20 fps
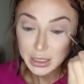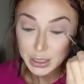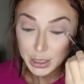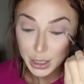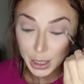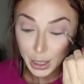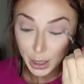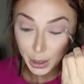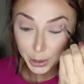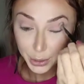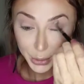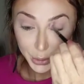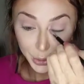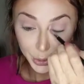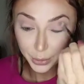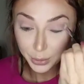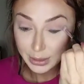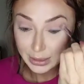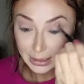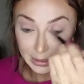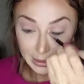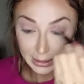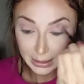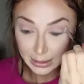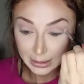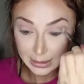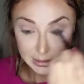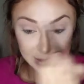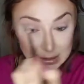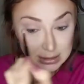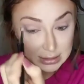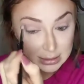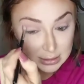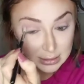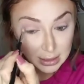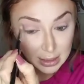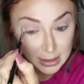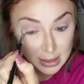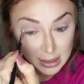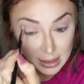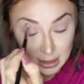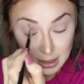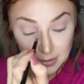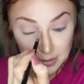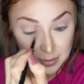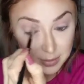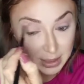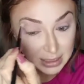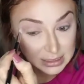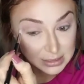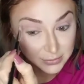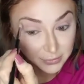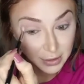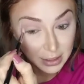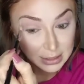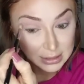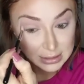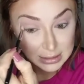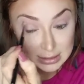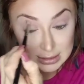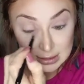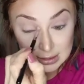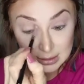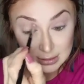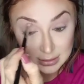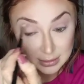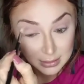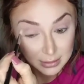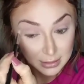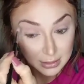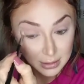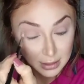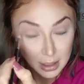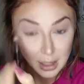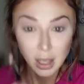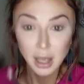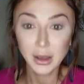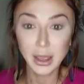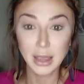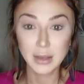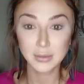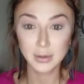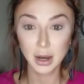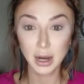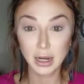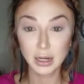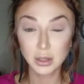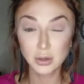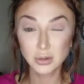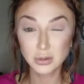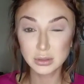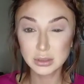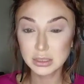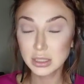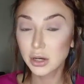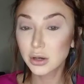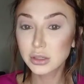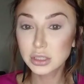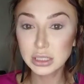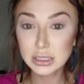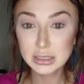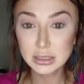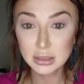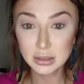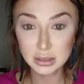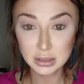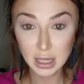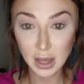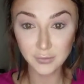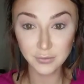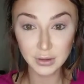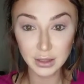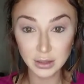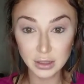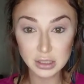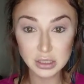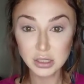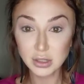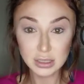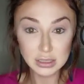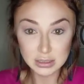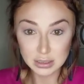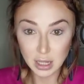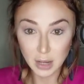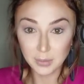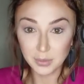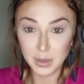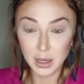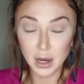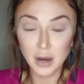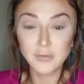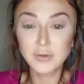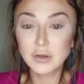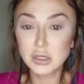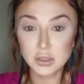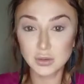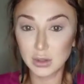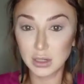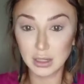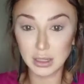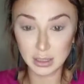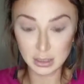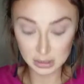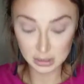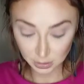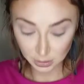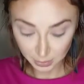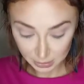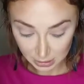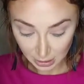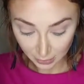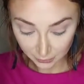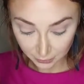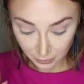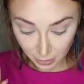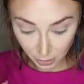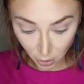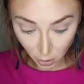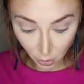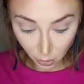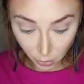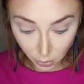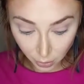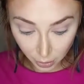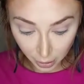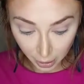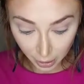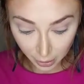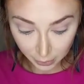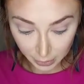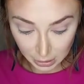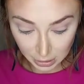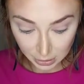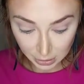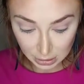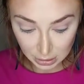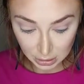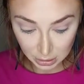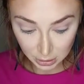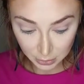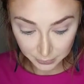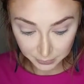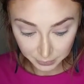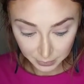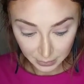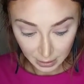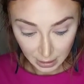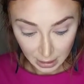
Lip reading: Yeah, girl, get it. And then they could be best friends. Okay, all right, cool. So just softly in there. So you could stop there if you just want like a super soft look, or what you can do,